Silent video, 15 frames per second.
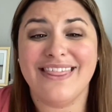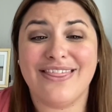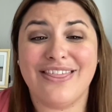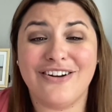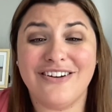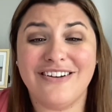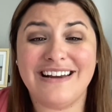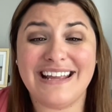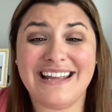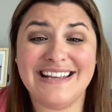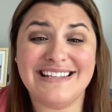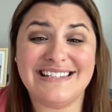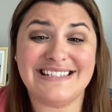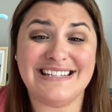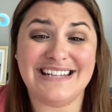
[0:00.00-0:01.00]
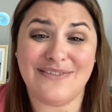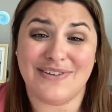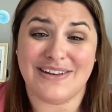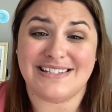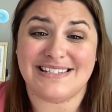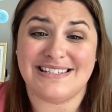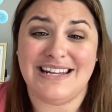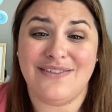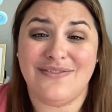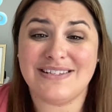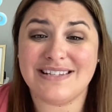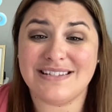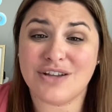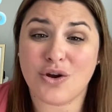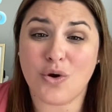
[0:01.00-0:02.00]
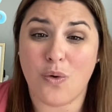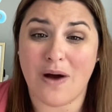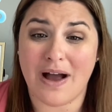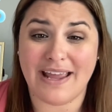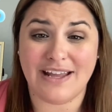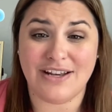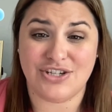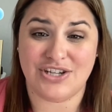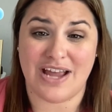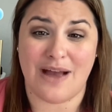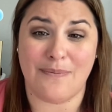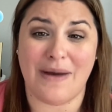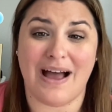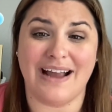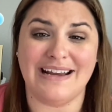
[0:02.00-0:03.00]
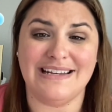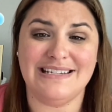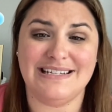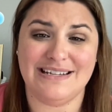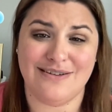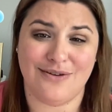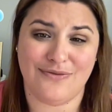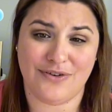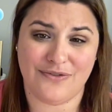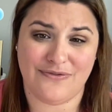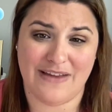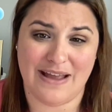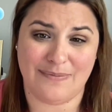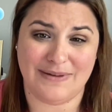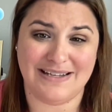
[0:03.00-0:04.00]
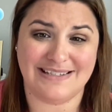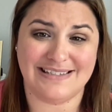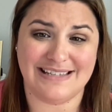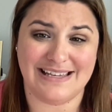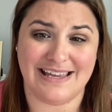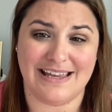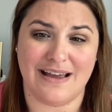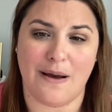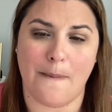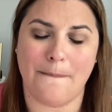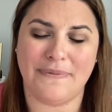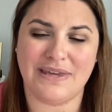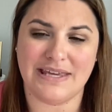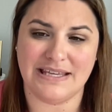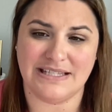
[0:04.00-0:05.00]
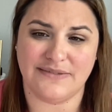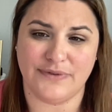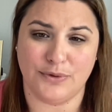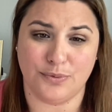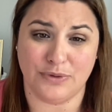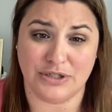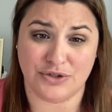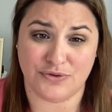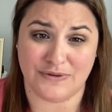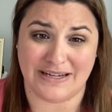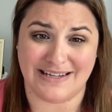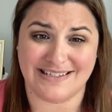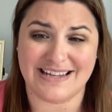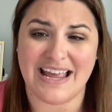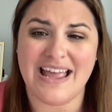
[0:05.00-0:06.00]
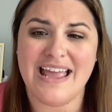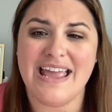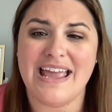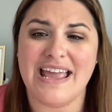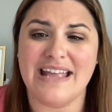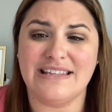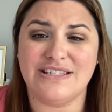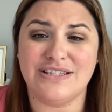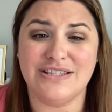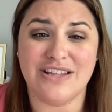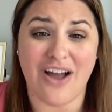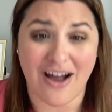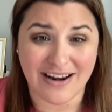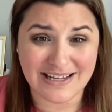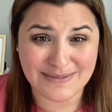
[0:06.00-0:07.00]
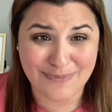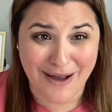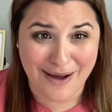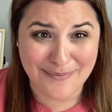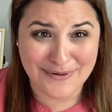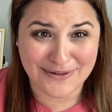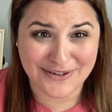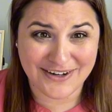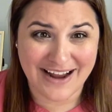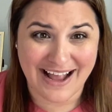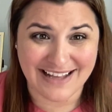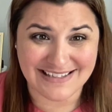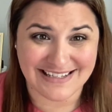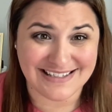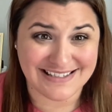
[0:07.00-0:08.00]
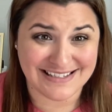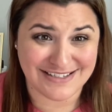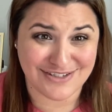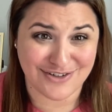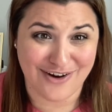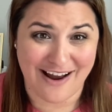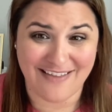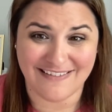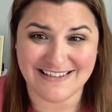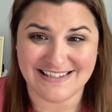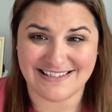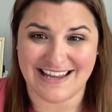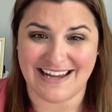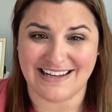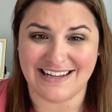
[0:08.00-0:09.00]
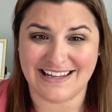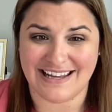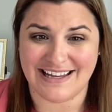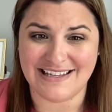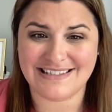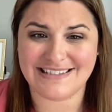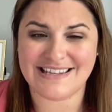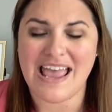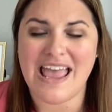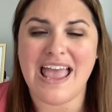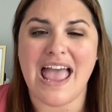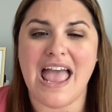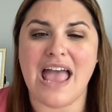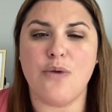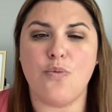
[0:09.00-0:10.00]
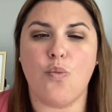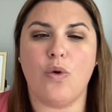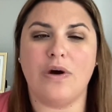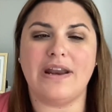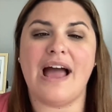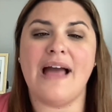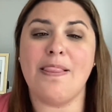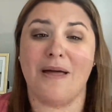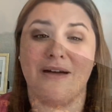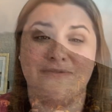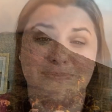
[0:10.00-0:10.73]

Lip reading: Third is Nevis. Nevis is a quiet gem ideal for families seeking a peaceful retreat. It's not as popular as its sister island, St. Kitts. And what I love